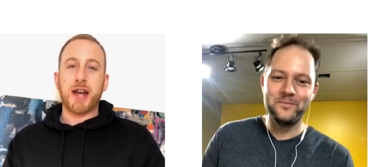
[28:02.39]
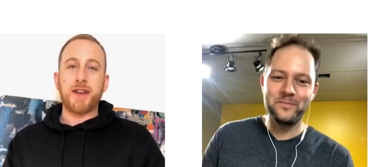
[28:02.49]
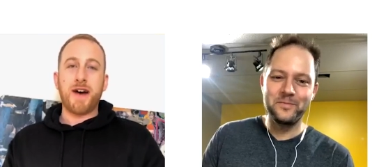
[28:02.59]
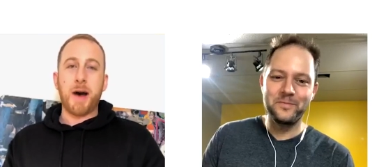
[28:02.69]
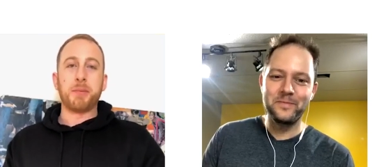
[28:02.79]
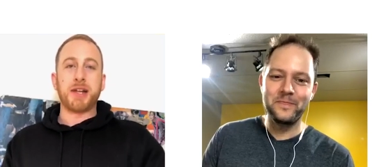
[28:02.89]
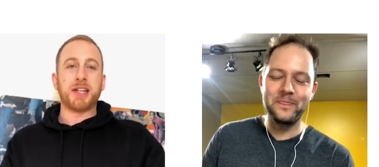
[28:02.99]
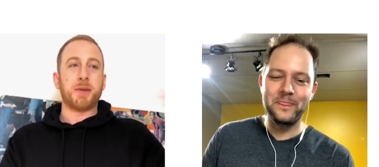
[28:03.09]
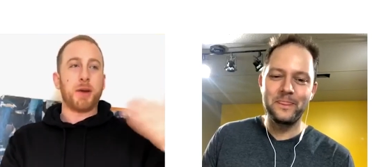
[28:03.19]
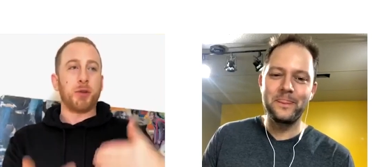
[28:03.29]
Speaker 1: of humbling
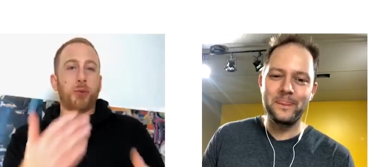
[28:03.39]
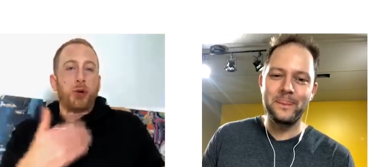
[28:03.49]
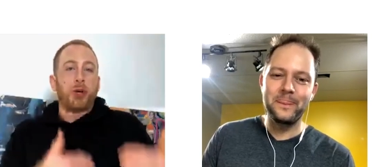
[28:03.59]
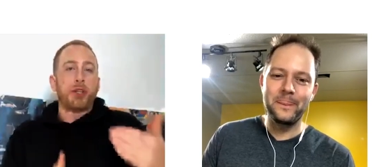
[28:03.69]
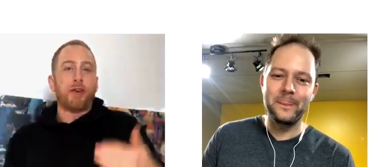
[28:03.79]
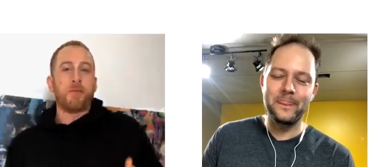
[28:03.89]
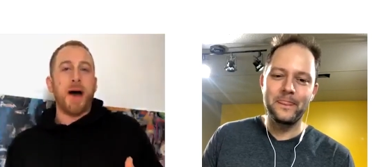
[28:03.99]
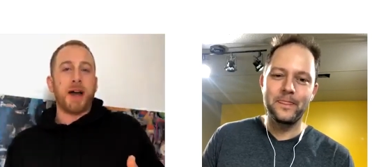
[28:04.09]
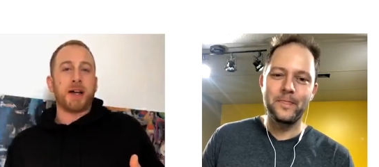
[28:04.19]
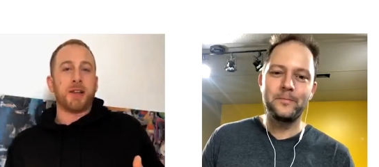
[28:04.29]
to be able to pull yourself
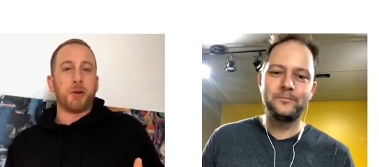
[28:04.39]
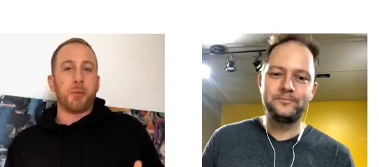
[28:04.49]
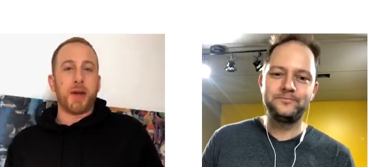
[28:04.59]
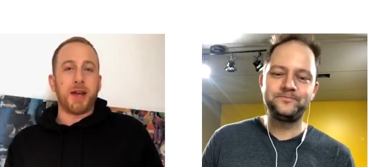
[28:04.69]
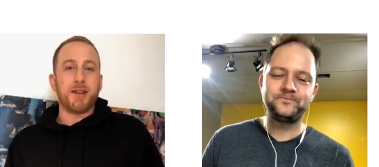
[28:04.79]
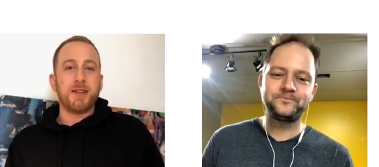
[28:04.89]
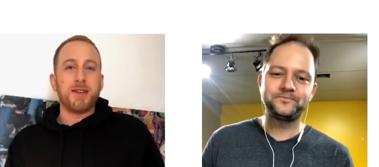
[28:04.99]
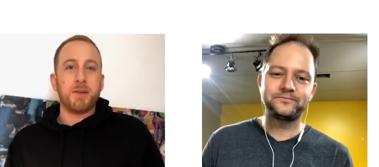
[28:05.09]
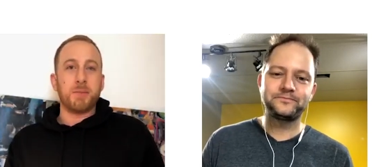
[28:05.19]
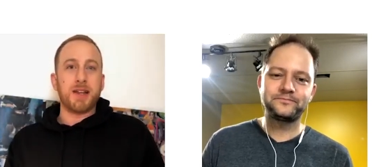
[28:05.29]
back a little bit
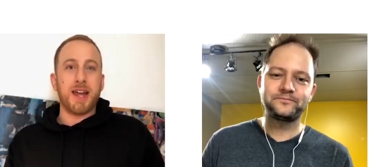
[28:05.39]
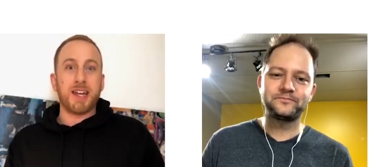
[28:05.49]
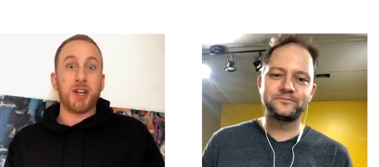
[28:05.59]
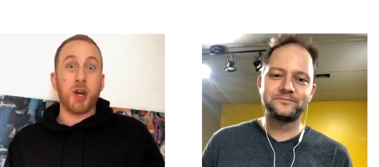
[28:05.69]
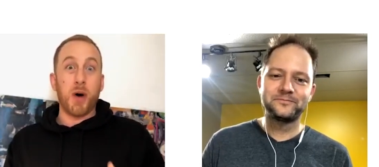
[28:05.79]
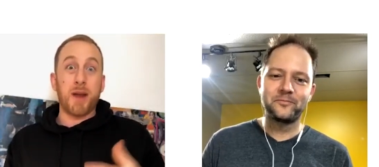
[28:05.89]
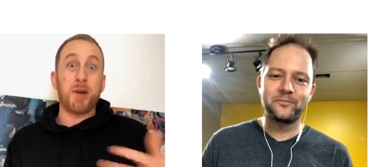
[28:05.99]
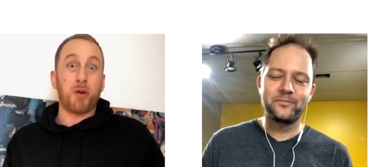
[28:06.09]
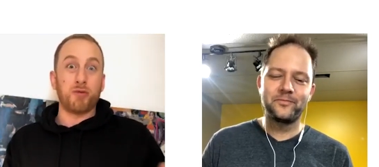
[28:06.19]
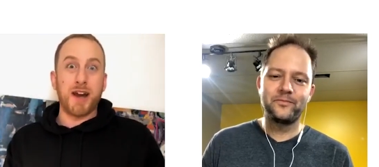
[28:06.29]
and be like, you know what, I'm
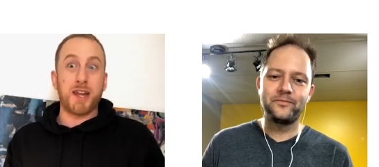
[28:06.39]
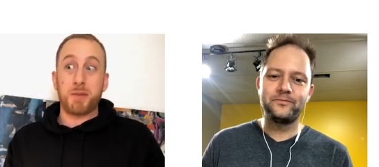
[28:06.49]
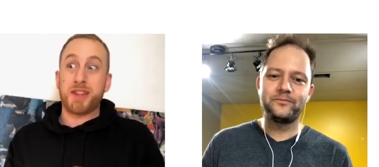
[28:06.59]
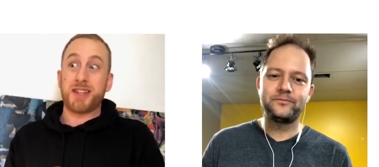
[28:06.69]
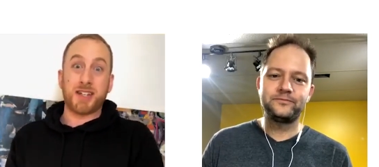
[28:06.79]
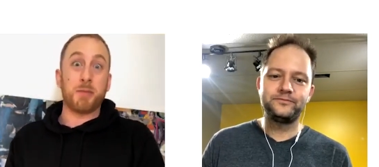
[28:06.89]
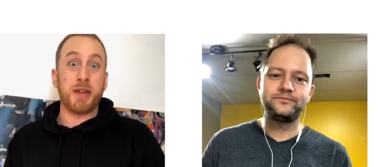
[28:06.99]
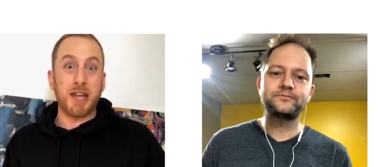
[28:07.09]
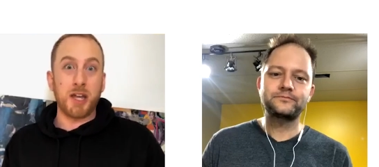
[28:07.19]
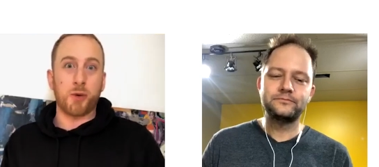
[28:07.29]
not running, but this could be
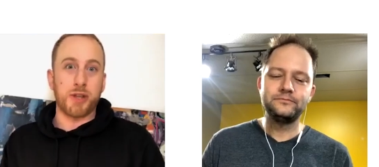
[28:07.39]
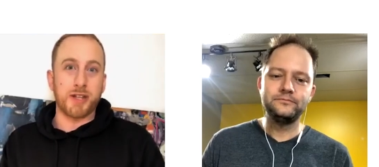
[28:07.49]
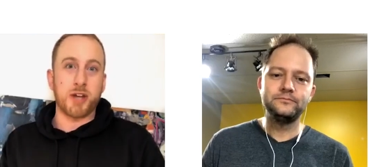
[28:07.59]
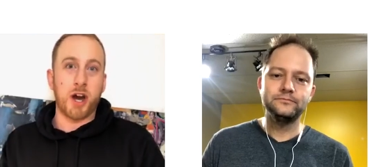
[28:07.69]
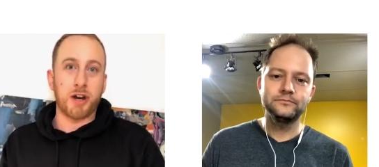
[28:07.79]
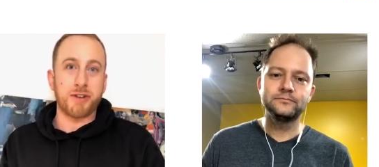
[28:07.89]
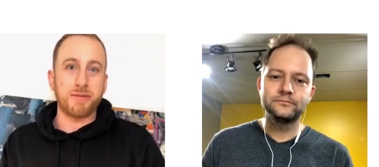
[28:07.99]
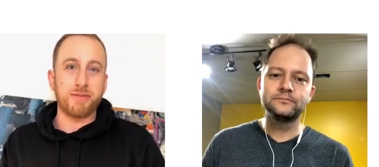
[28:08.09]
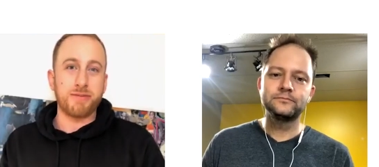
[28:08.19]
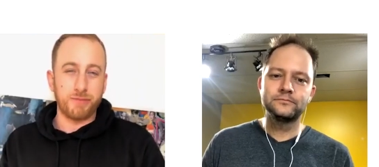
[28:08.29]
equally as hard,
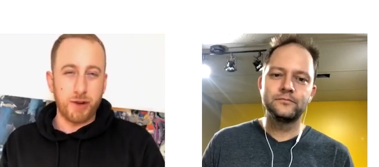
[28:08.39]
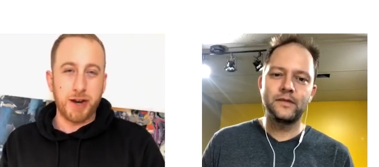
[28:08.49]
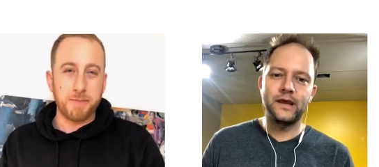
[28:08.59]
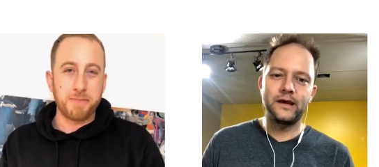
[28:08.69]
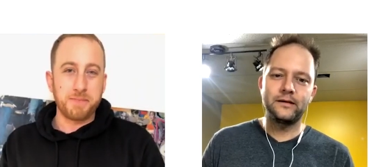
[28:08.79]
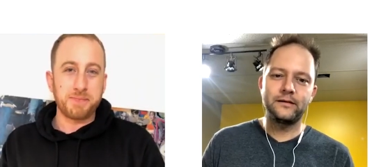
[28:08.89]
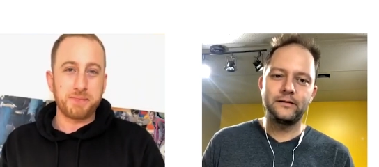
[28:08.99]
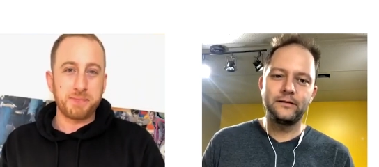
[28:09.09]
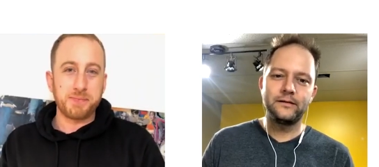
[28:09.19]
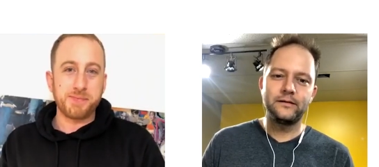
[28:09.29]
Speaker 2: right? Yeah,
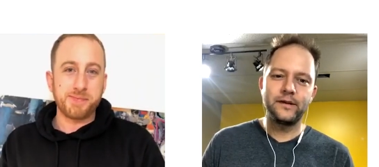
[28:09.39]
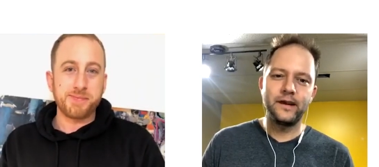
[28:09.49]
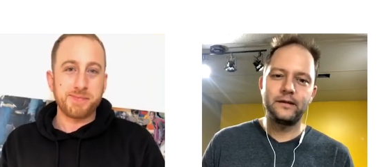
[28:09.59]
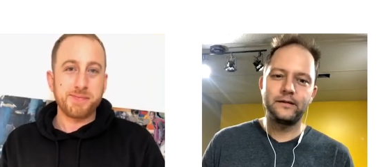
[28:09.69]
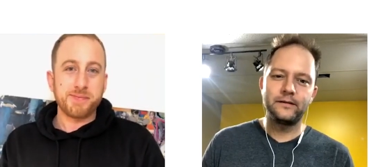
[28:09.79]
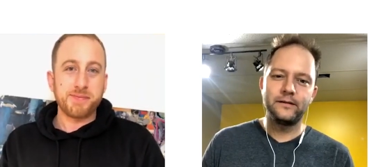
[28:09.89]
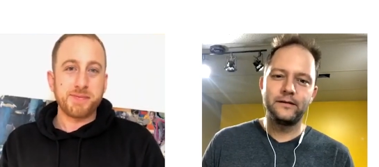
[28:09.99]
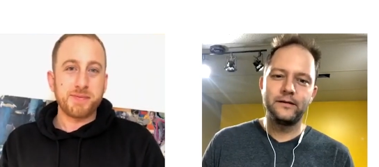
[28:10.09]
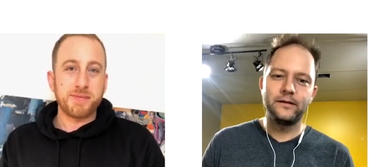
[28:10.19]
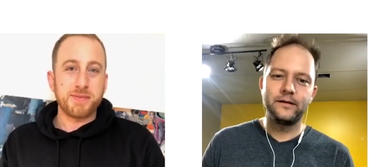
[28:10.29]
yeah.
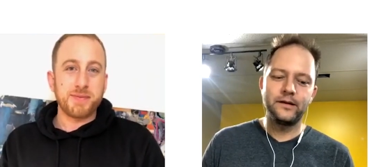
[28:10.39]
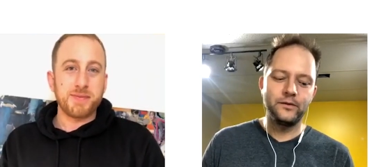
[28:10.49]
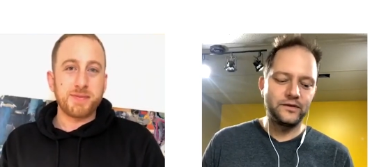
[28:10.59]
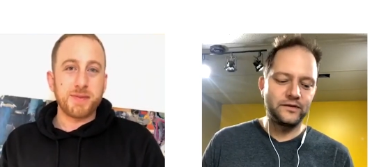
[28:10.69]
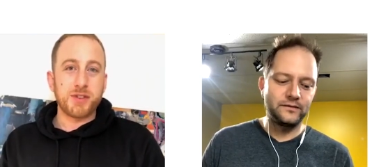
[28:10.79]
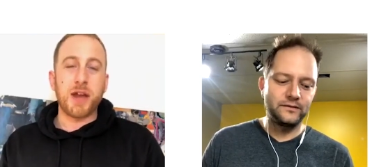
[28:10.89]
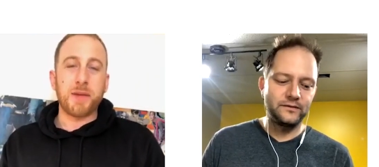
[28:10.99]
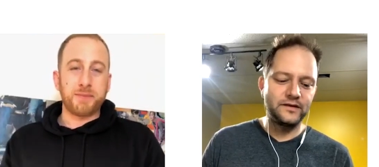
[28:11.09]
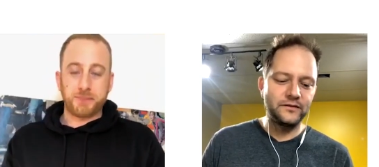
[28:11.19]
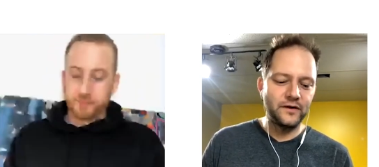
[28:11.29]
It was.
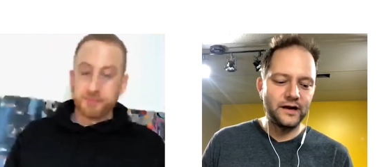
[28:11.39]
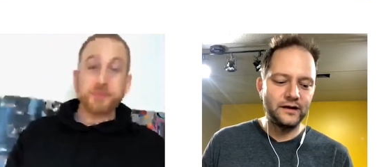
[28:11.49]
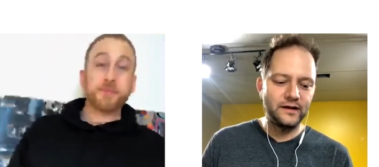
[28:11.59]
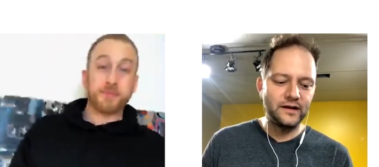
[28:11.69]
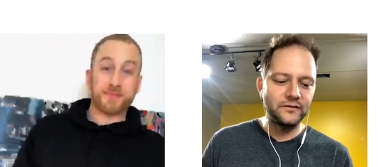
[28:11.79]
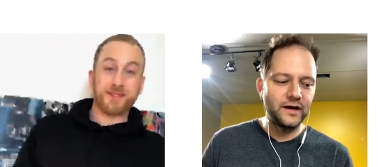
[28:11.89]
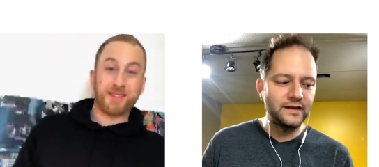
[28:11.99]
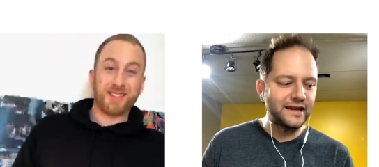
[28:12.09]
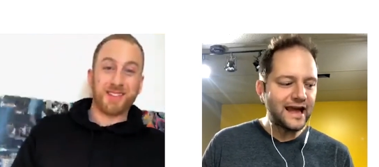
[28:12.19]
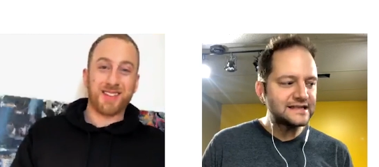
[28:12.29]
Yeah. It's fun. It's
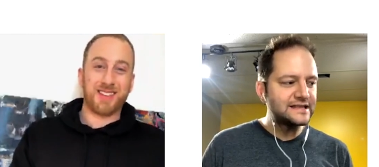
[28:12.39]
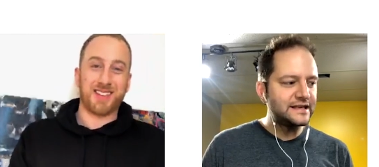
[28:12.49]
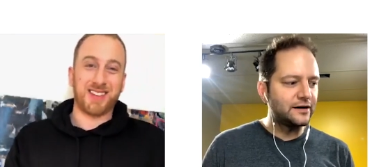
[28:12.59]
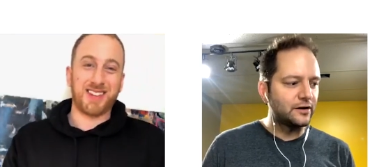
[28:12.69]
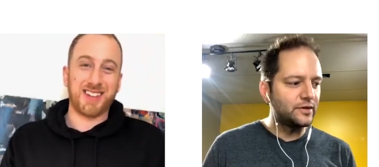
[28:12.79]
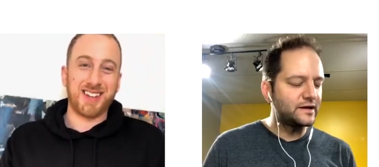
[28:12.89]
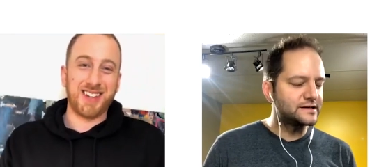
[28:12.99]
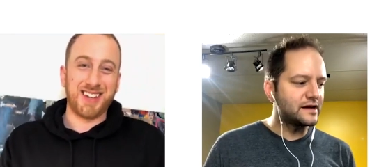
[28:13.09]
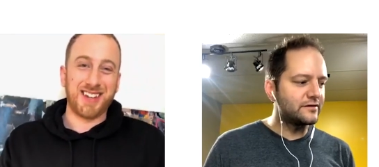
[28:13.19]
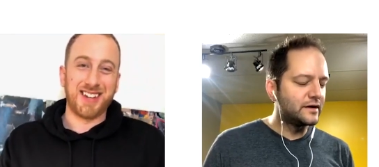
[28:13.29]
fun. The last year
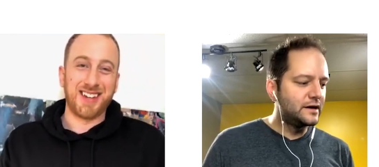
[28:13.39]
because I've.